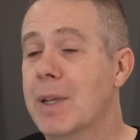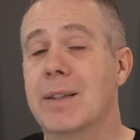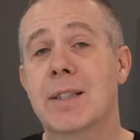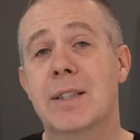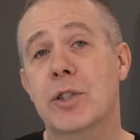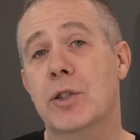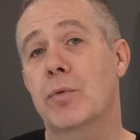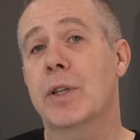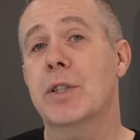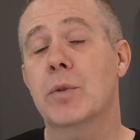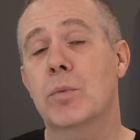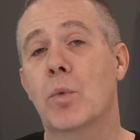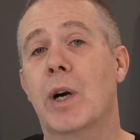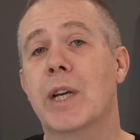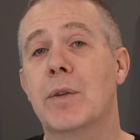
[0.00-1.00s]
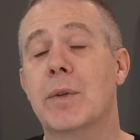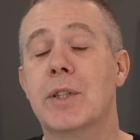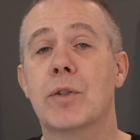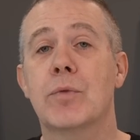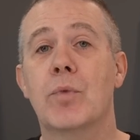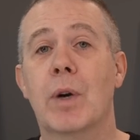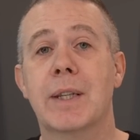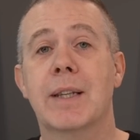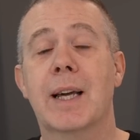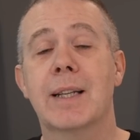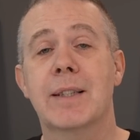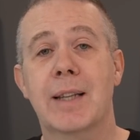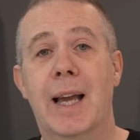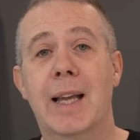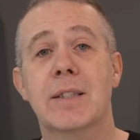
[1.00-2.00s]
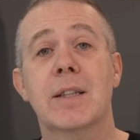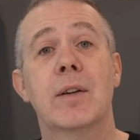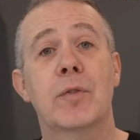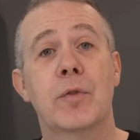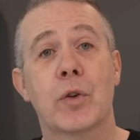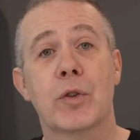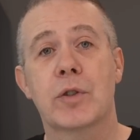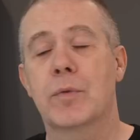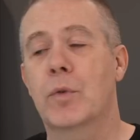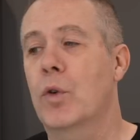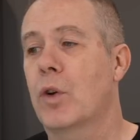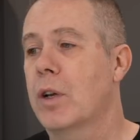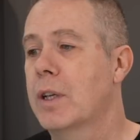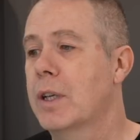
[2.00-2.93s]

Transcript: And this is the reason why you need to run that test first of all.